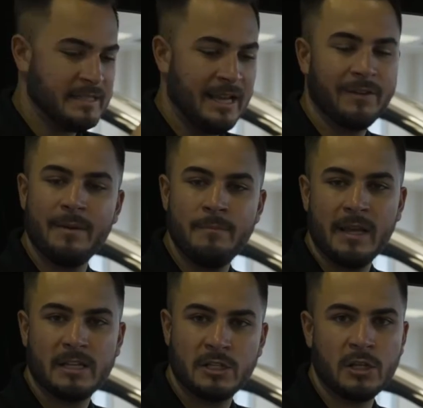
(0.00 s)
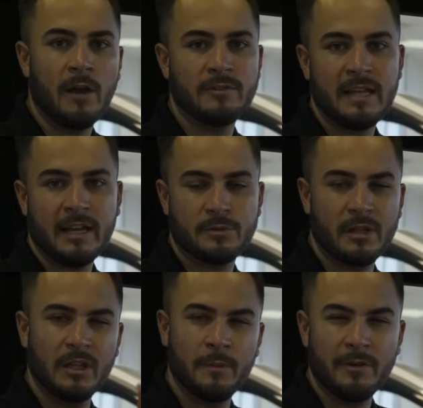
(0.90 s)
kind of like a mixed soft text with
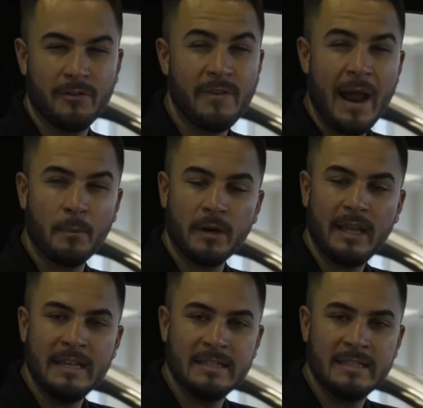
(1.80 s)
a little bit of fabric into